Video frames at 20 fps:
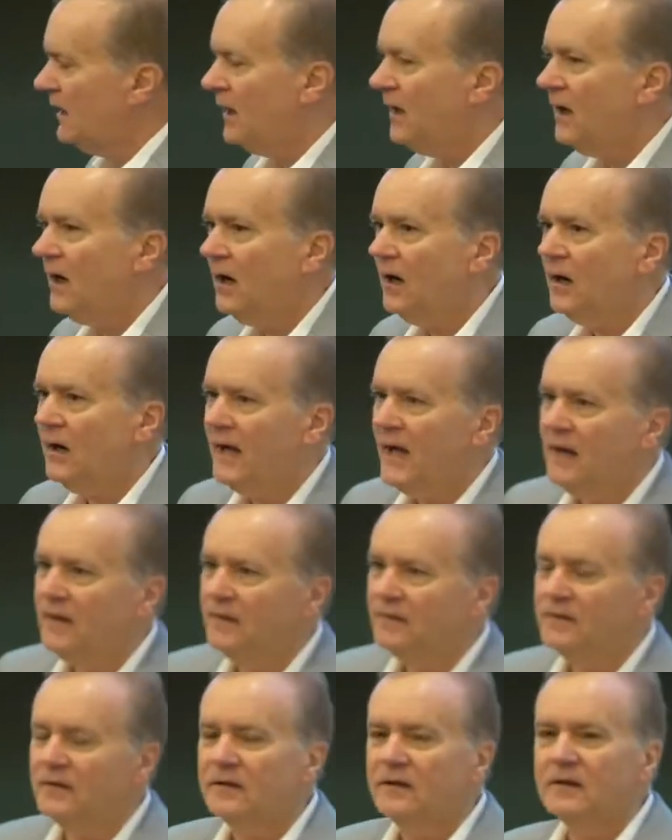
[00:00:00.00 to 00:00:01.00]

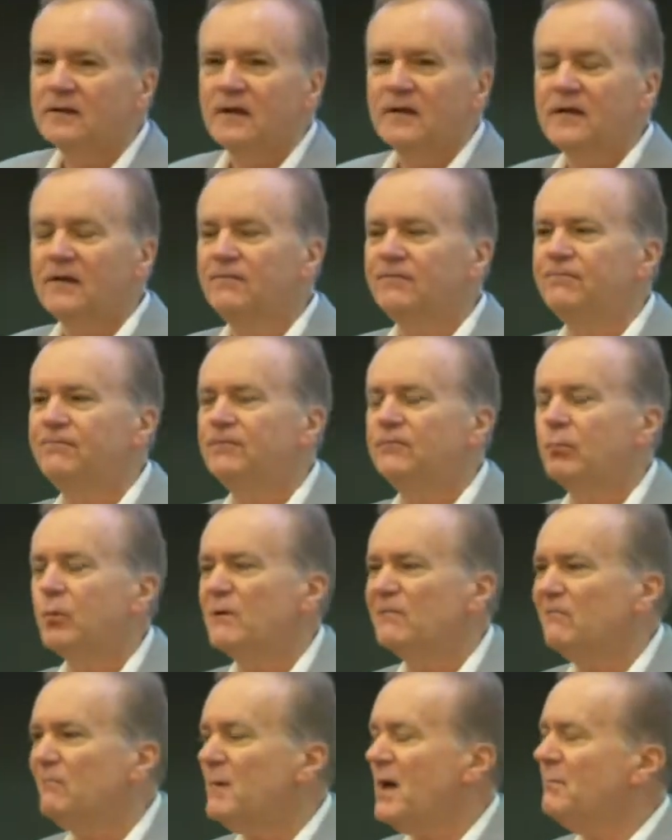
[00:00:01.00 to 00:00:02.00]
And if we
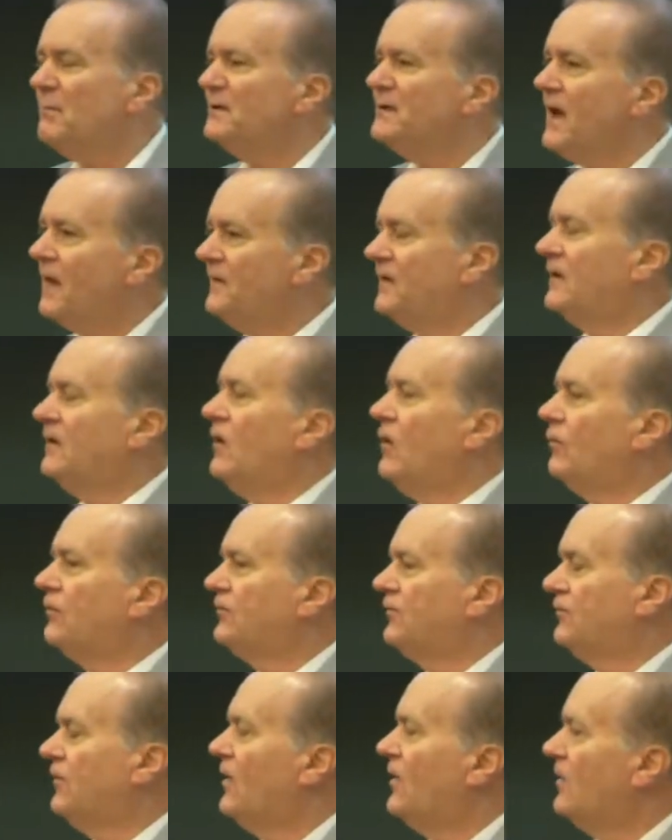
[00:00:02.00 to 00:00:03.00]
remember nothing
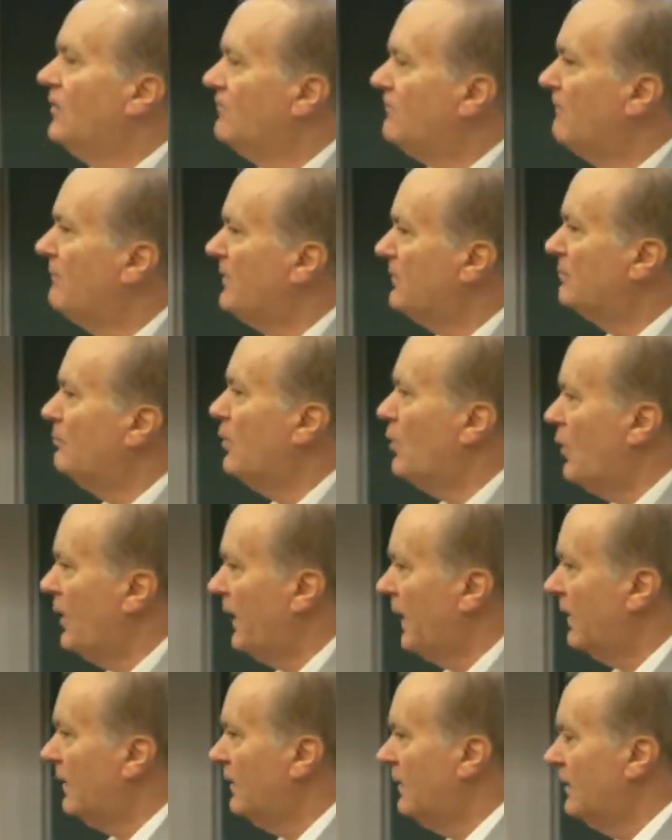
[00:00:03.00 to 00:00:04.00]
else from this
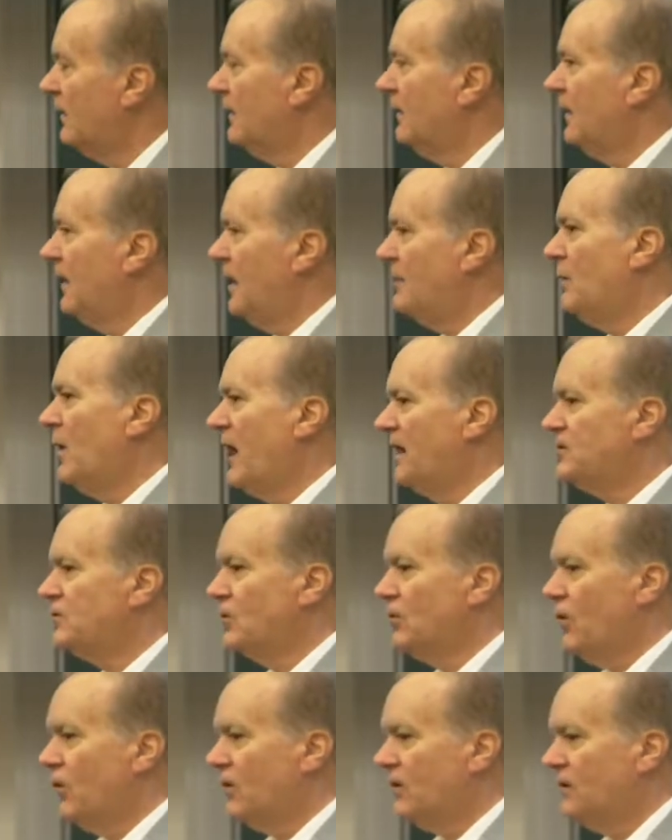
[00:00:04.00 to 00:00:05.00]
morning and my
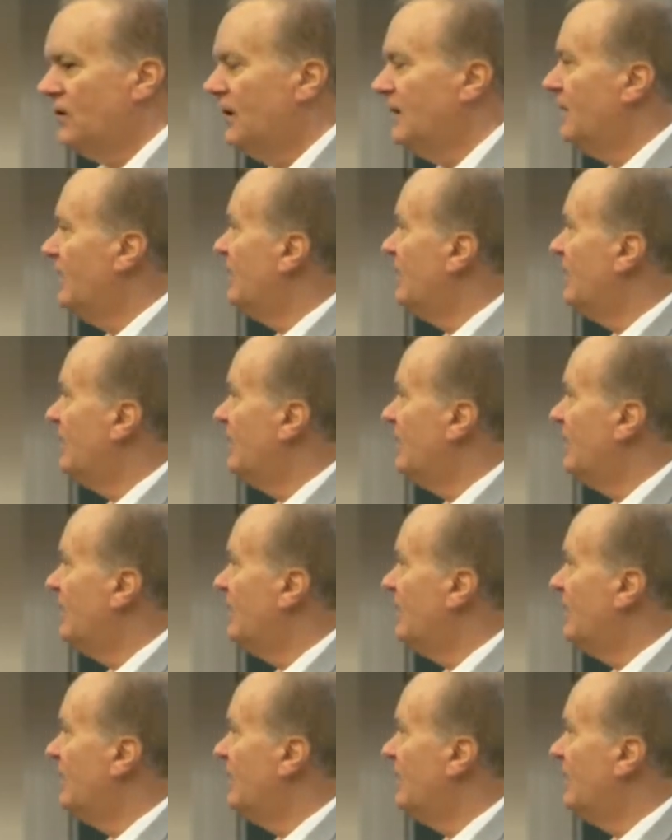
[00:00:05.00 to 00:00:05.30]
talk,